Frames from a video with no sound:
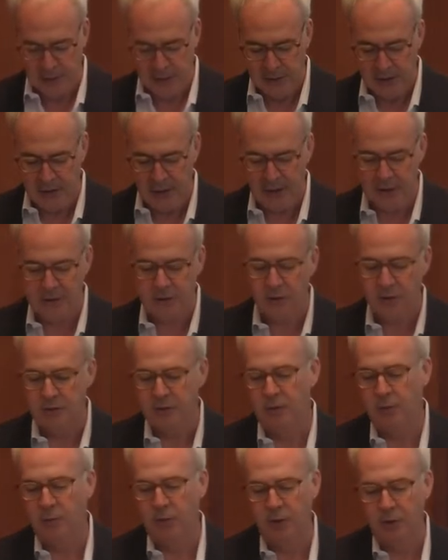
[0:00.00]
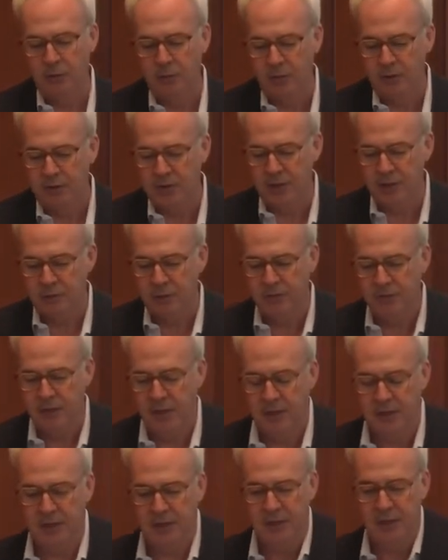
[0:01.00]
Dan has also worked with Jesuit
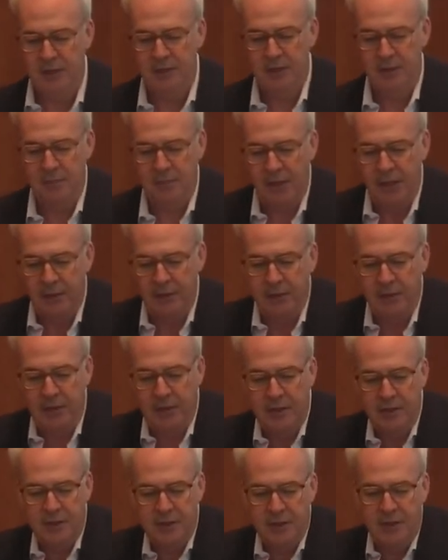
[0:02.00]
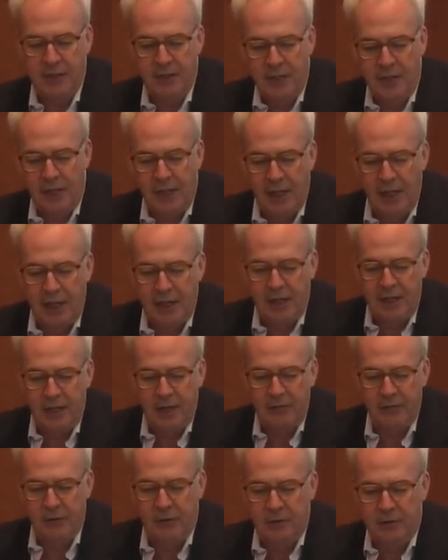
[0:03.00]
volunteers in Micronesia and
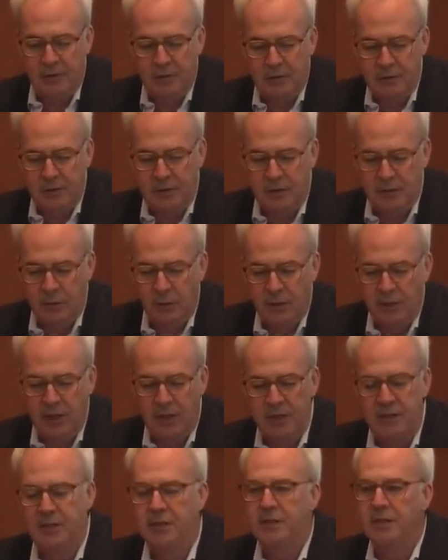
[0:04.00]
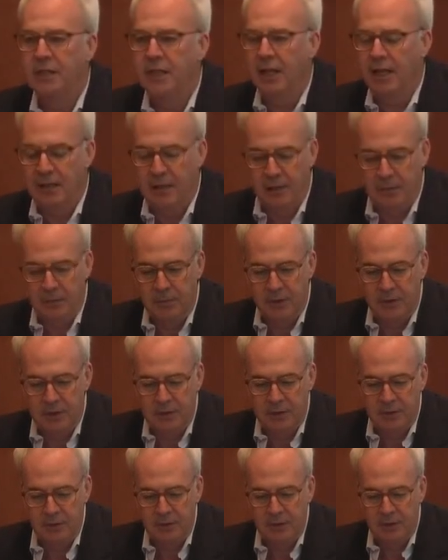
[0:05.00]
after his ordination as a Catholic priest
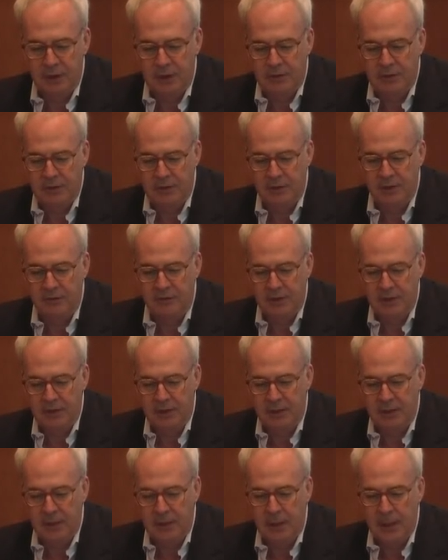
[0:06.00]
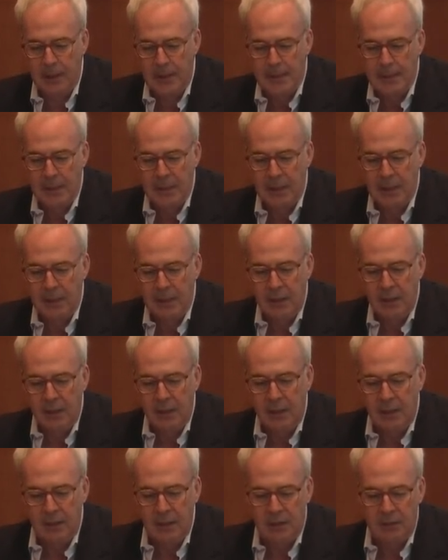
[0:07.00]
in 2017.
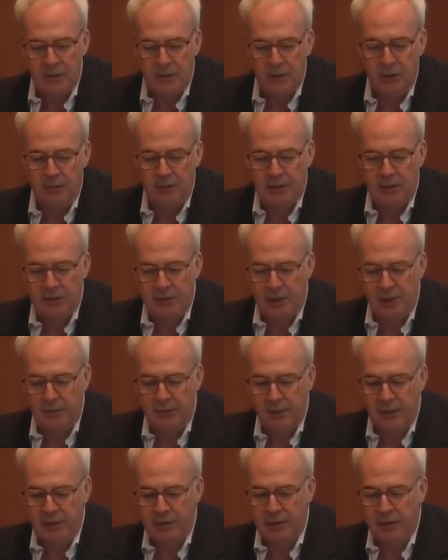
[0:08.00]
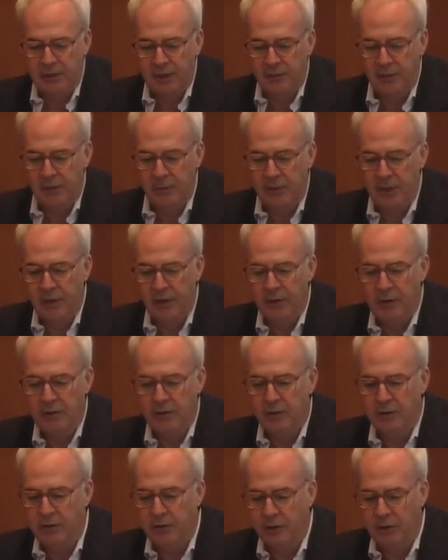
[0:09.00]
He served at St. Francis Xavier Parish
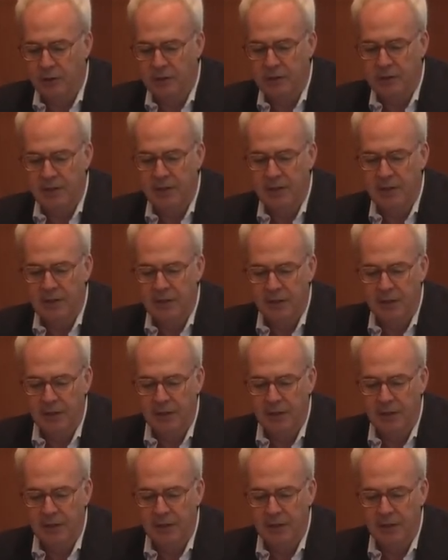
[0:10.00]
in New York City.